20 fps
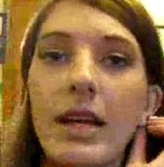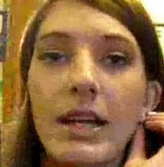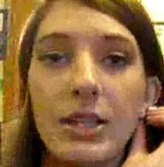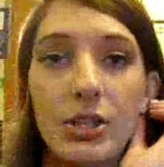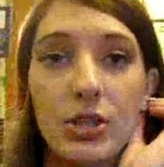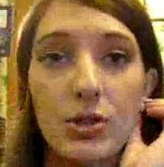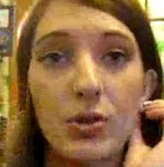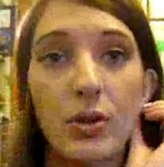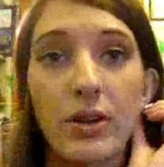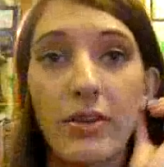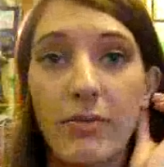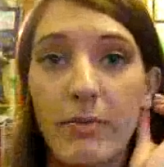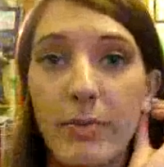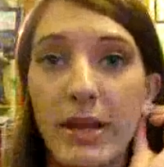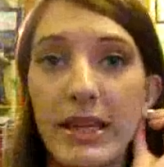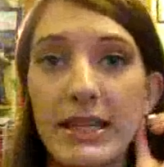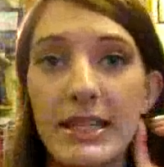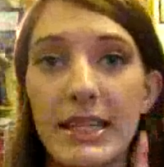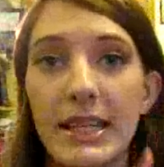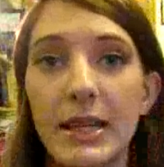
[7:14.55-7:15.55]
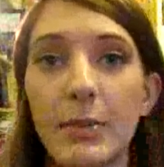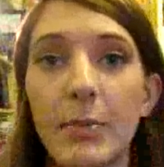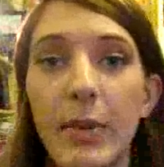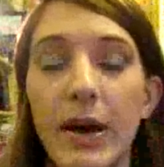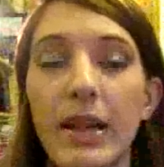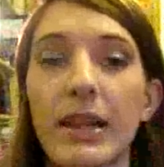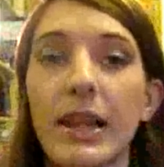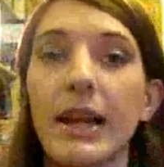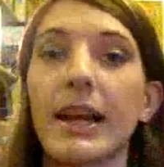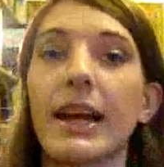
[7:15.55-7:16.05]
it's sort of minty,
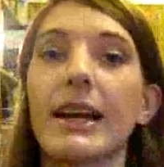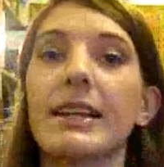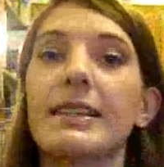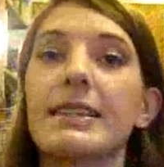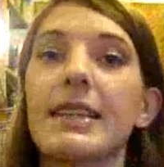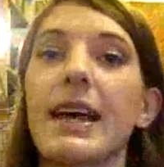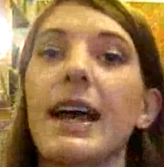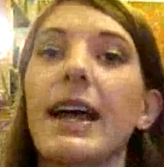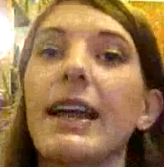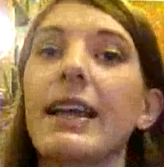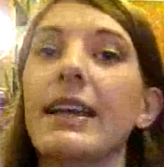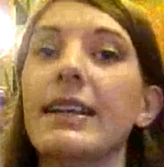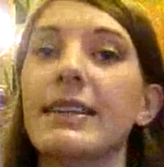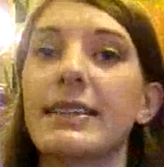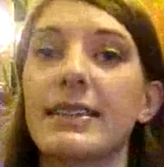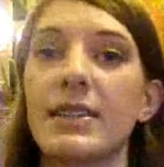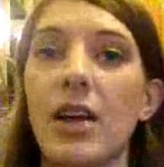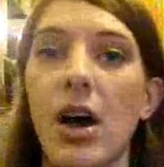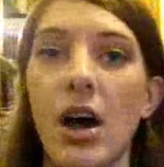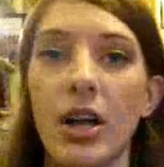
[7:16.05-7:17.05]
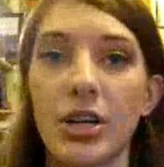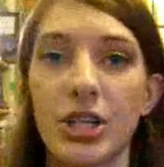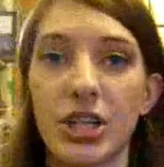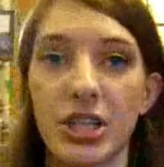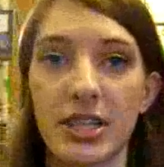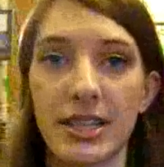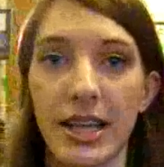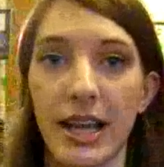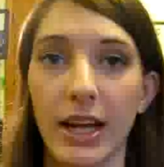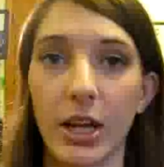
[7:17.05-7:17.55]
but like I said, it's not
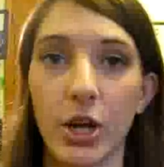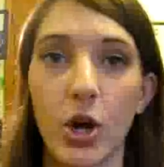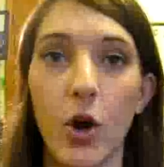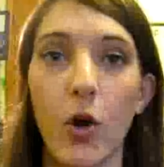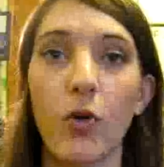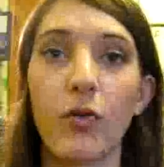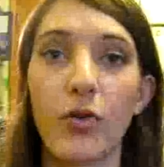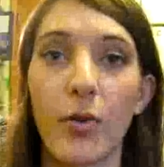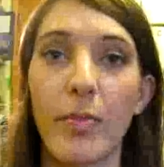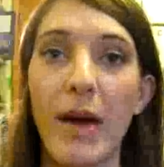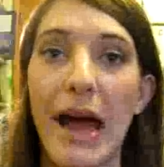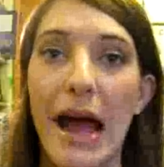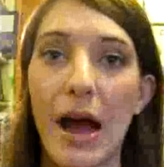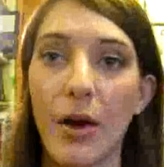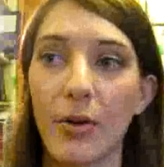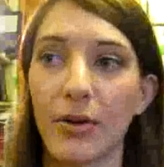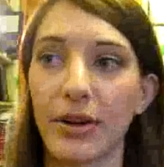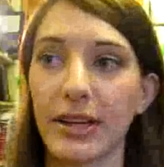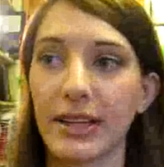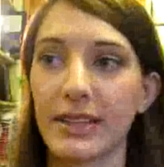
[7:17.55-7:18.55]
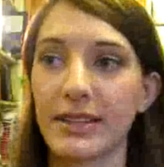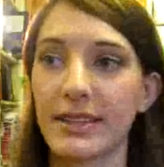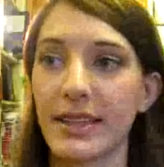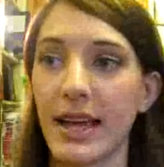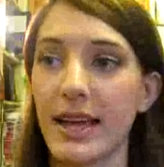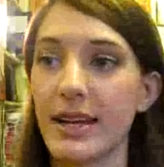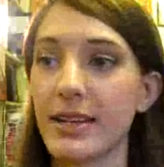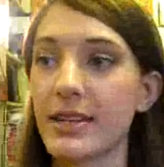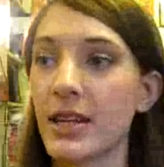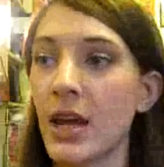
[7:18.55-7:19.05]
just like an overpowering
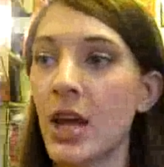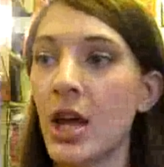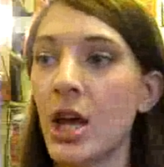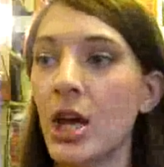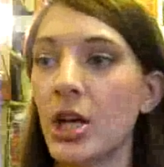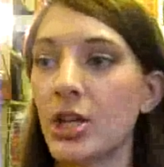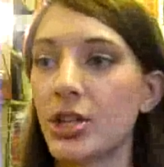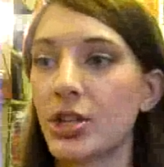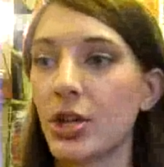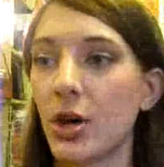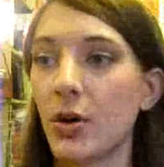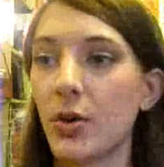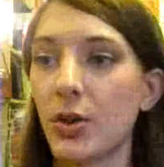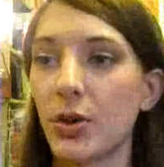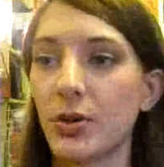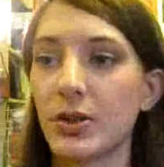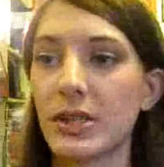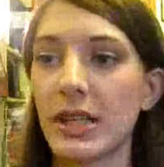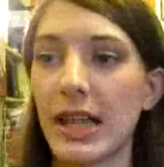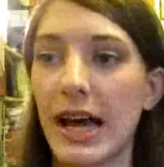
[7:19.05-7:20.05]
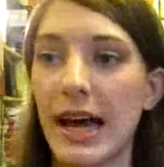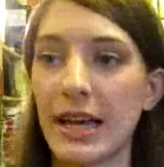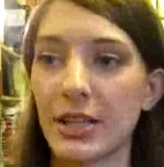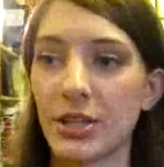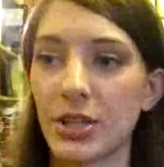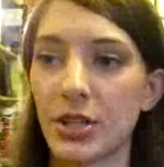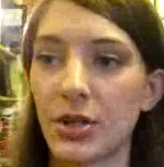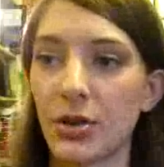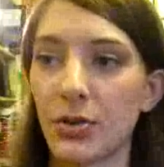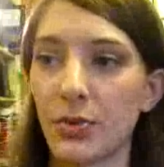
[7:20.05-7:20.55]
scent. So those
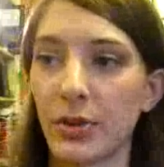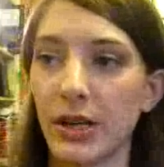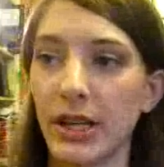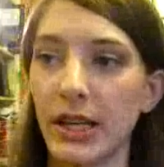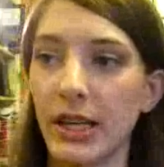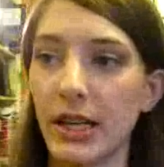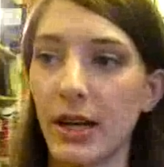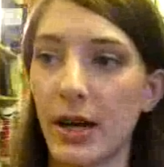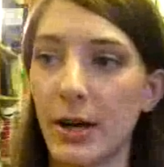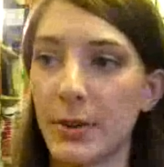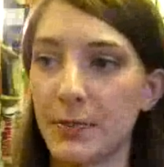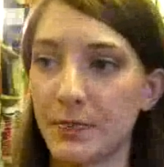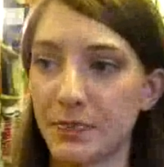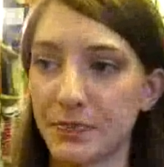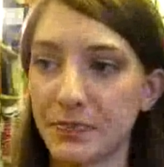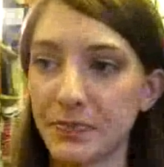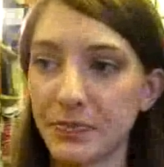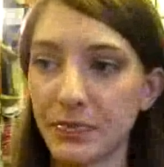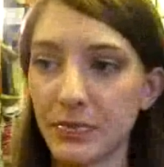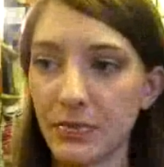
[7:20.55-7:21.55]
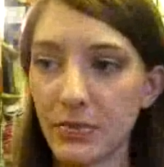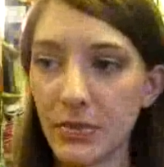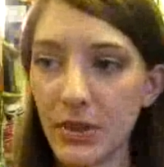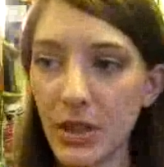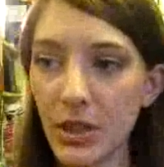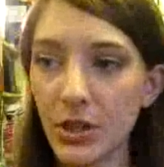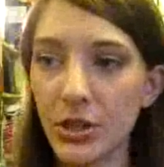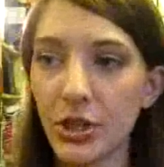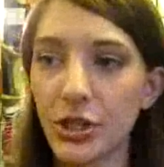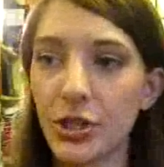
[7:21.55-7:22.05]
last three,
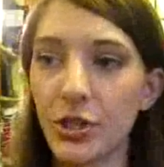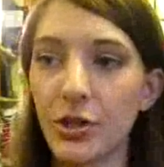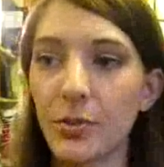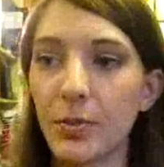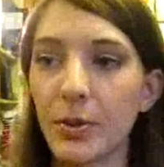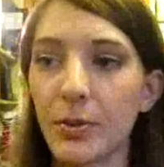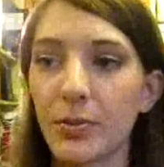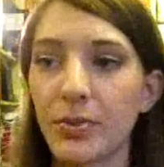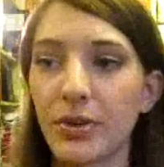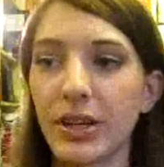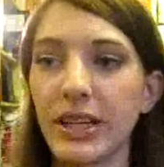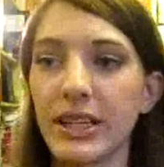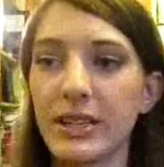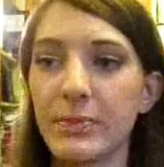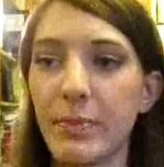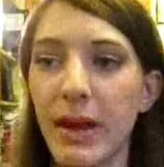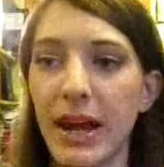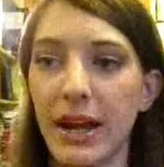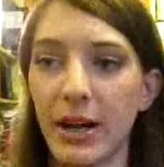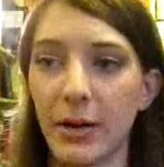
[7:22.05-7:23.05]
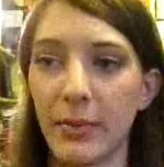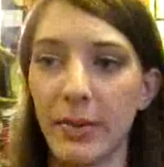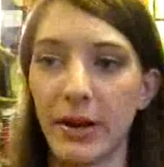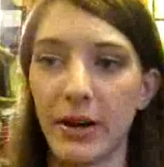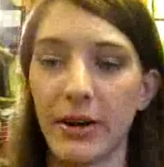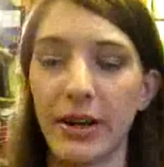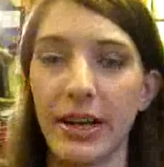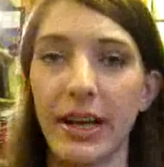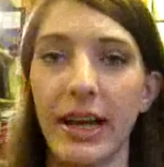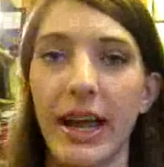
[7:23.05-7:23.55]
the Juniper Breeze,
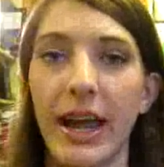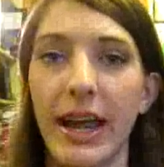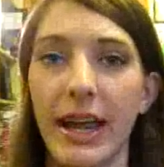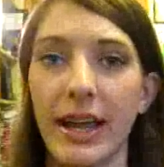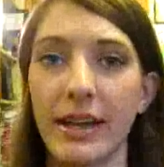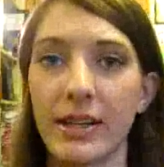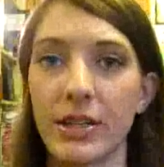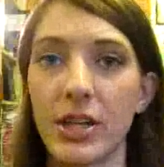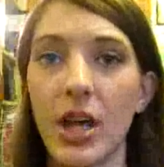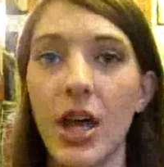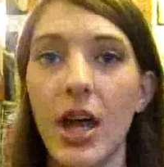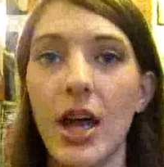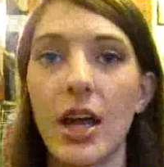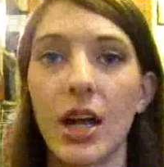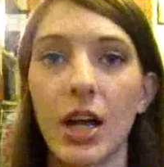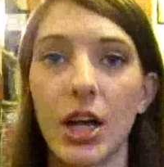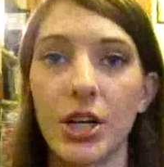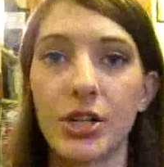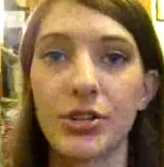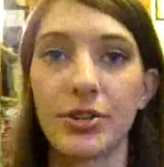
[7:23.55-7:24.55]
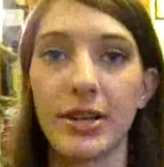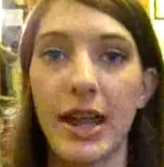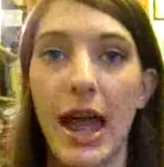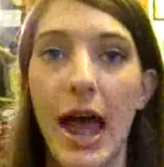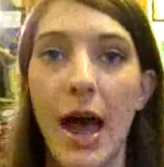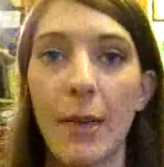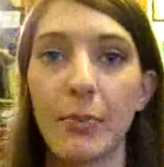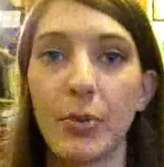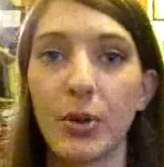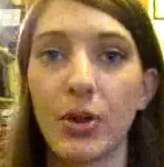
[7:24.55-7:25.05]
Pearberry, and Country
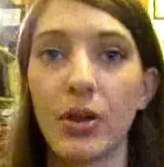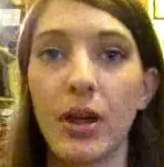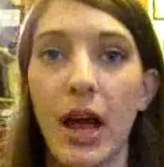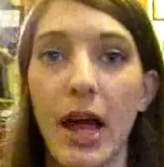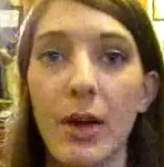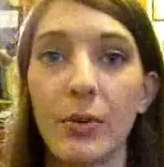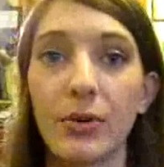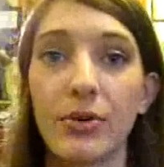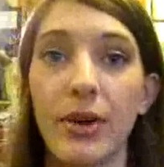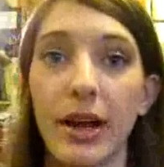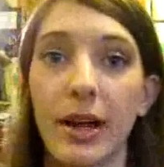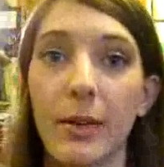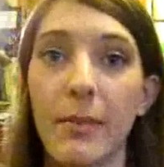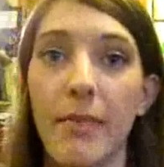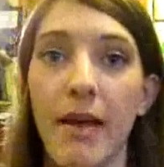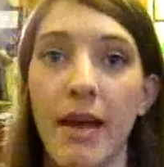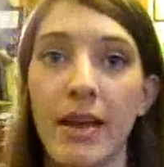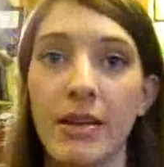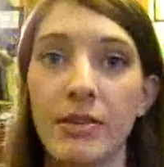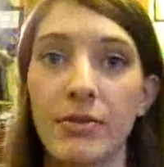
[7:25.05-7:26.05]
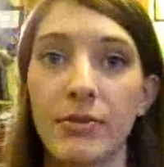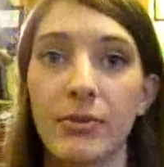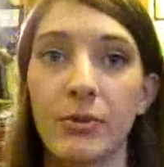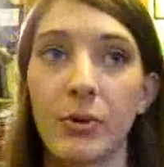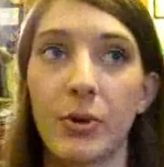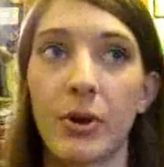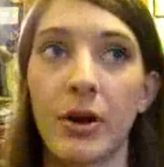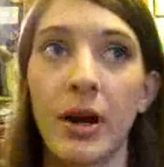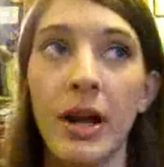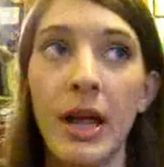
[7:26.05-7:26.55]
Apple, I would recommend
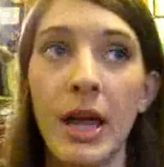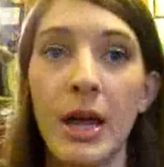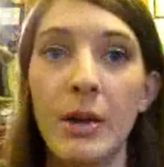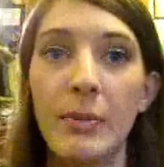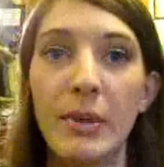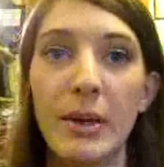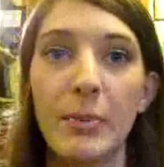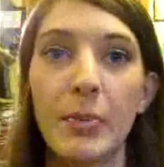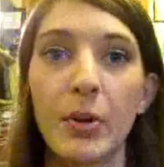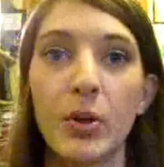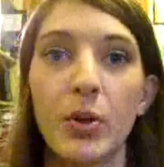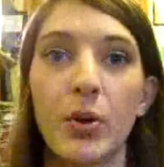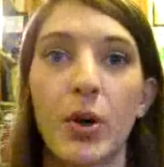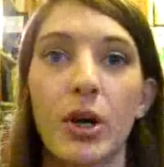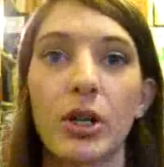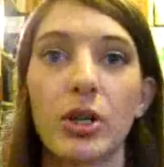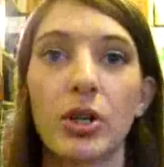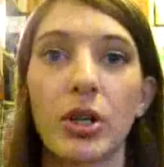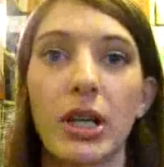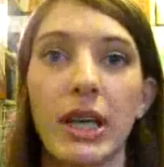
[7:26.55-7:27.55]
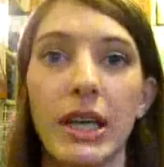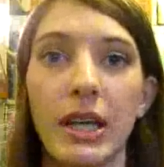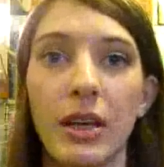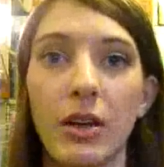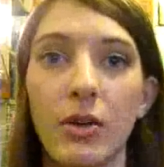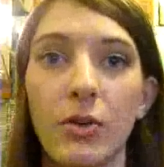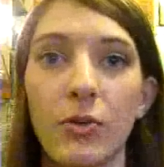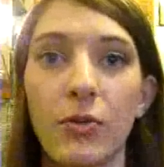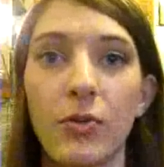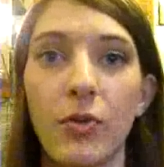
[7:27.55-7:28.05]
for people who are
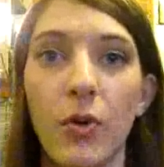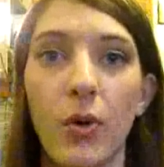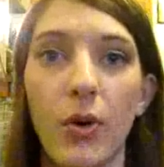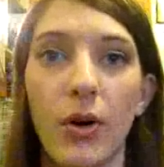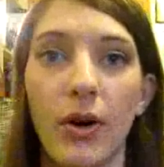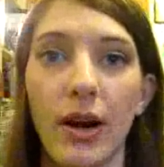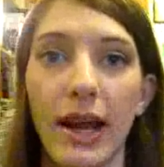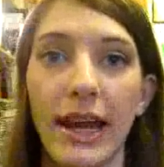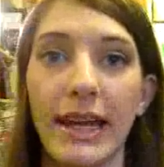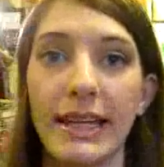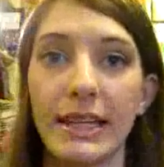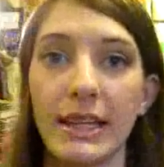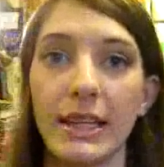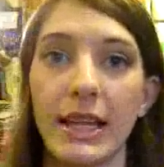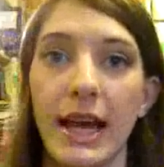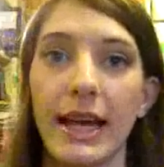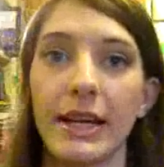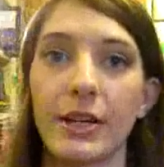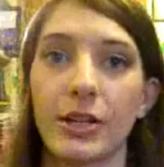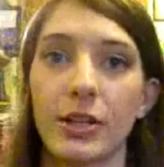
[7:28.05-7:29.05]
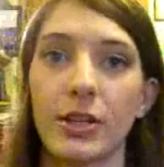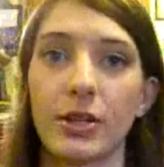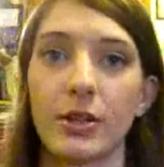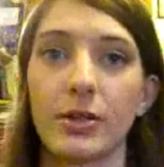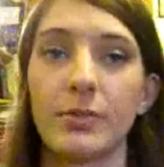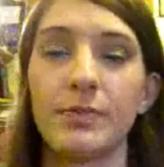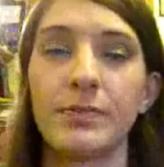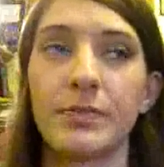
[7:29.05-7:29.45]
looking for a lighter,